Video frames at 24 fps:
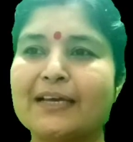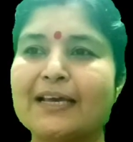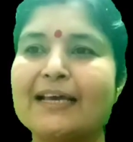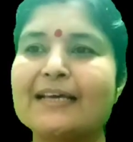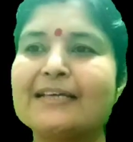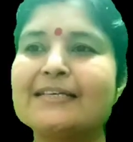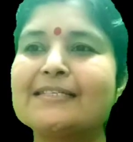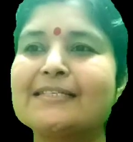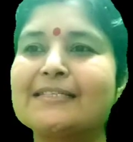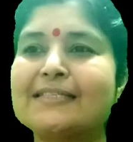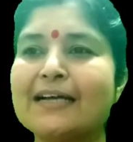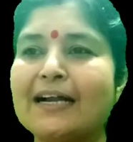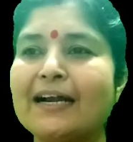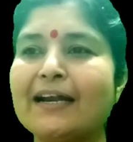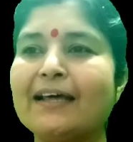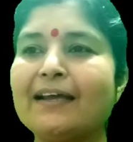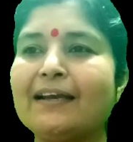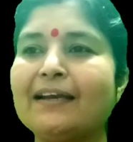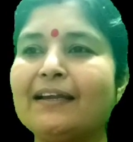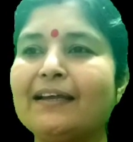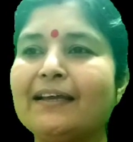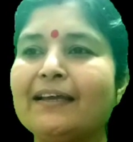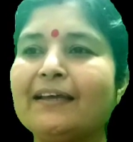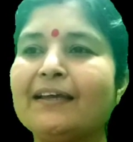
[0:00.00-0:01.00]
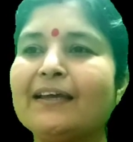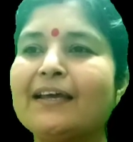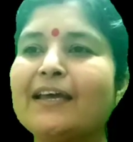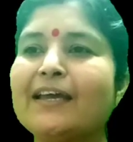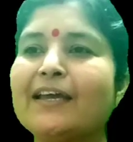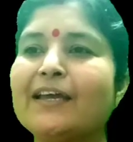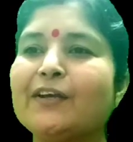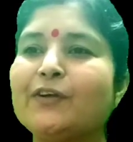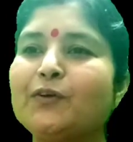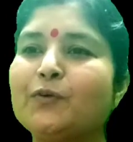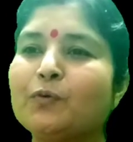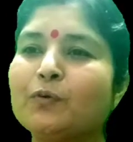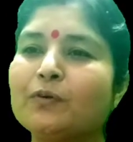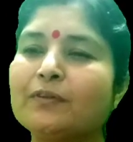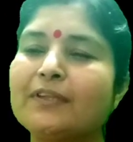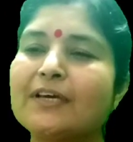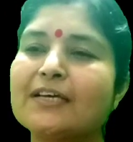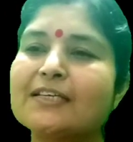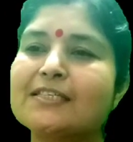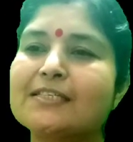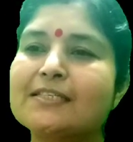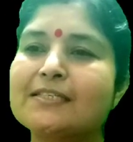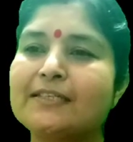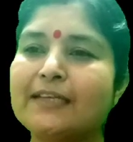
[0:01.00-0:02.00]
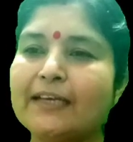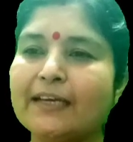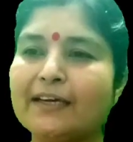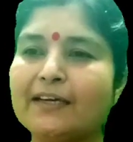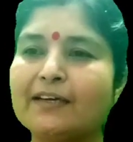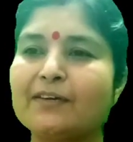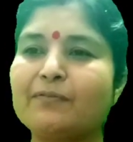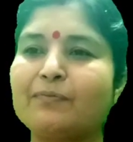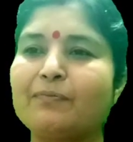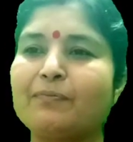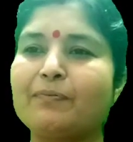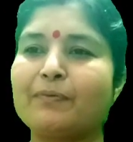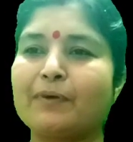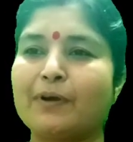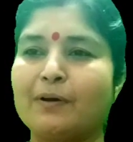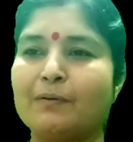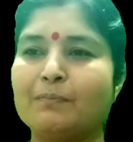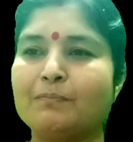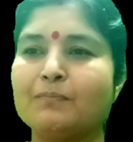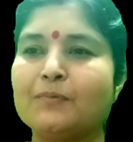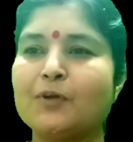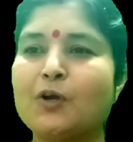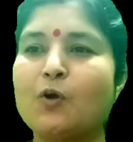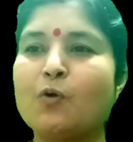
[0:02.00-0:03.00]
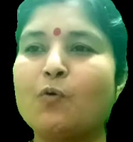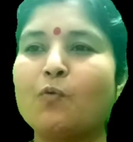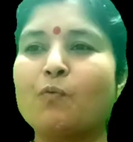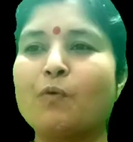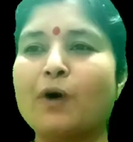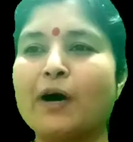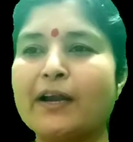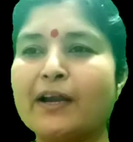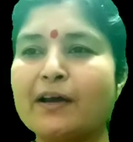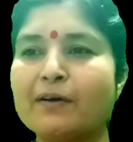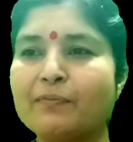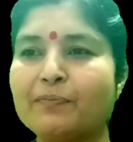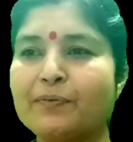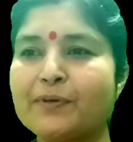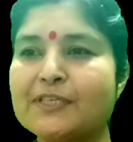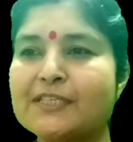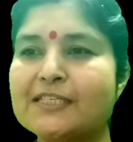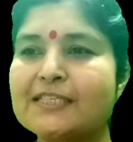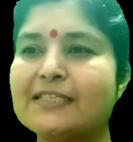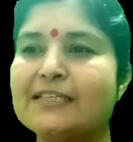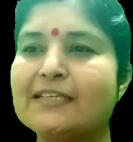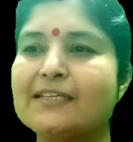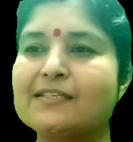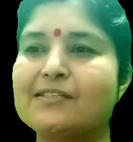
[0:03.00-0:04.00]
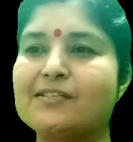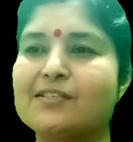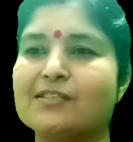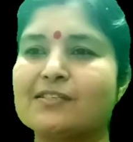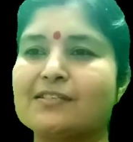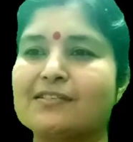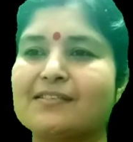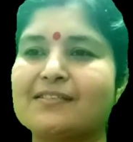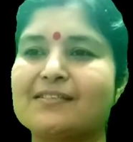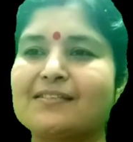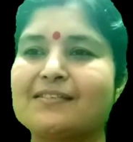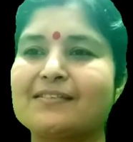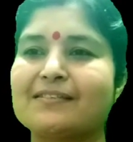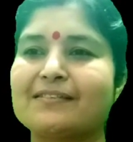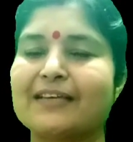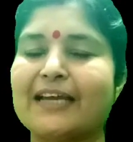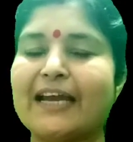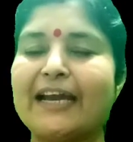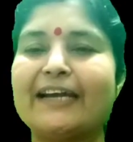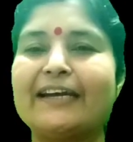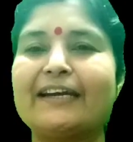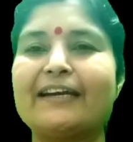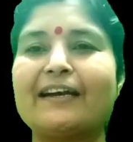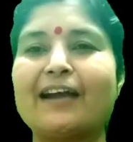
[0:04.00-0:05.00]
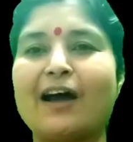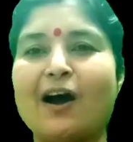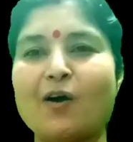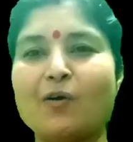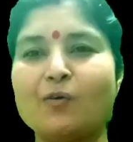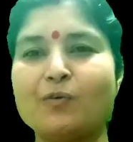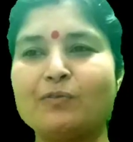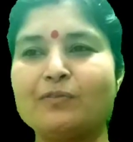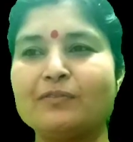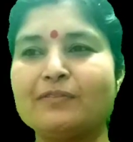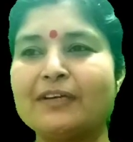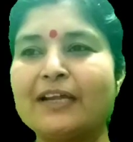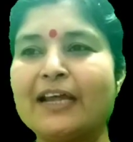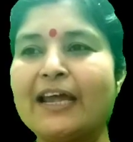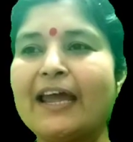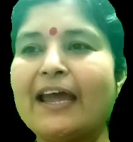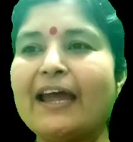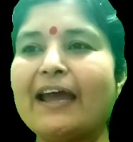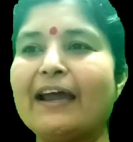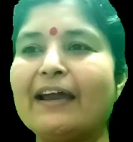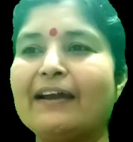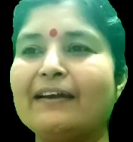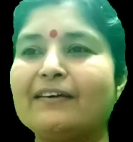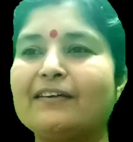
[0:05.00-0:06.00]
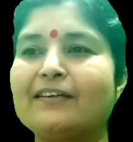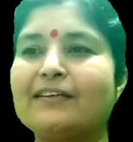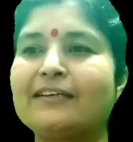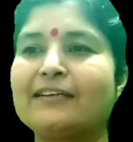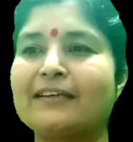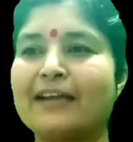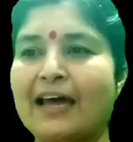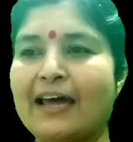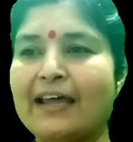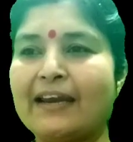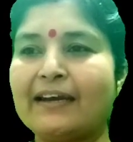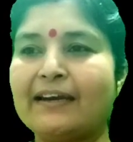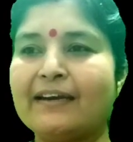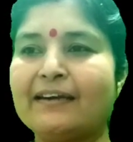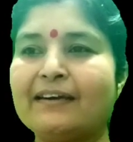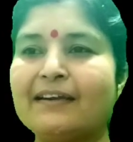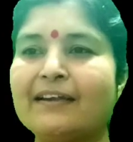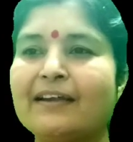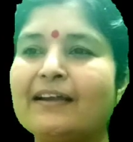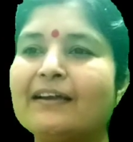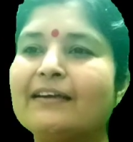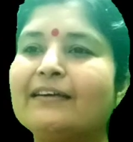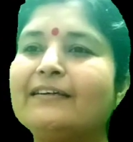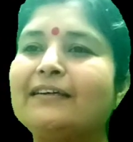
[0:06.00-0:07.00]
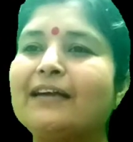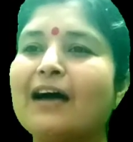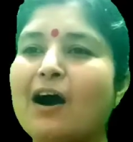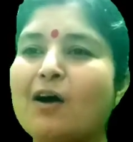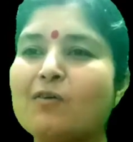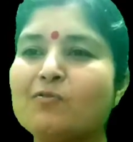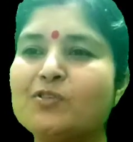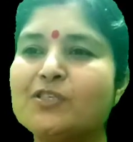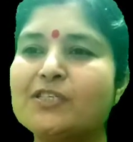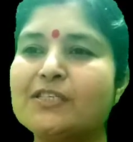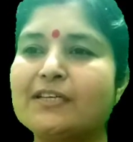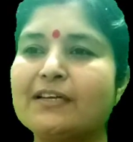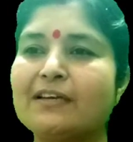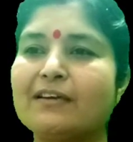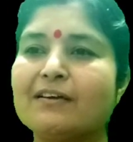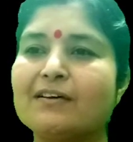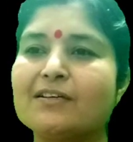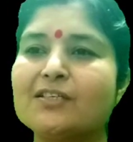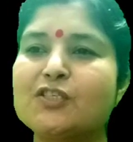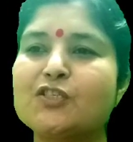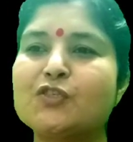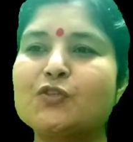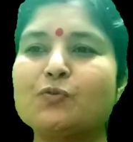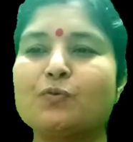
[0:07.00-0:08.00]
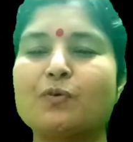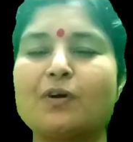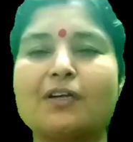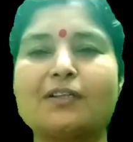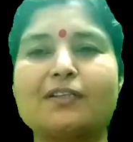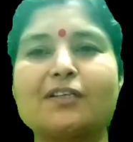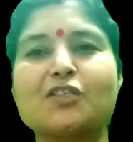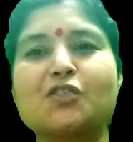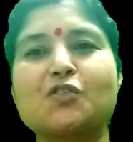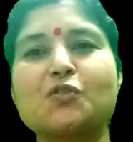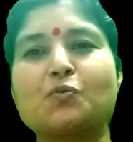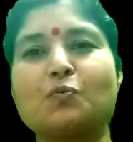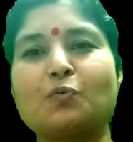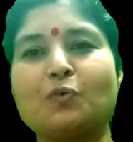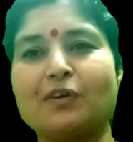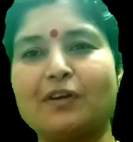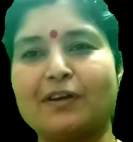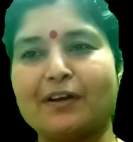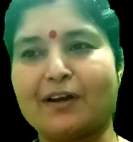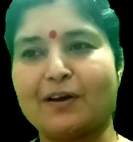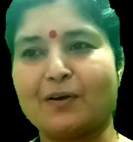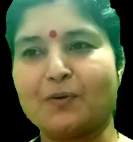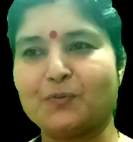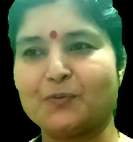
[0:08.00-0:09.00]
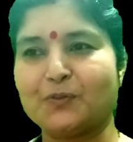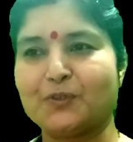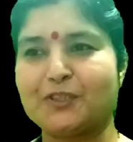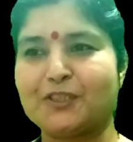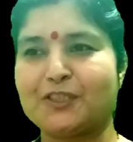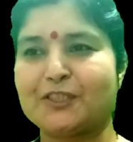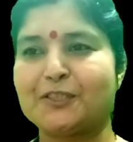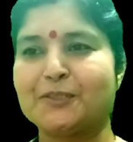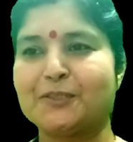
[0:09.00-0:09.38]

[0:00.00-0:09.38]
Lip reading: Suddenly, he took the stick from one of his teachers and ran downstairs toward the school ground.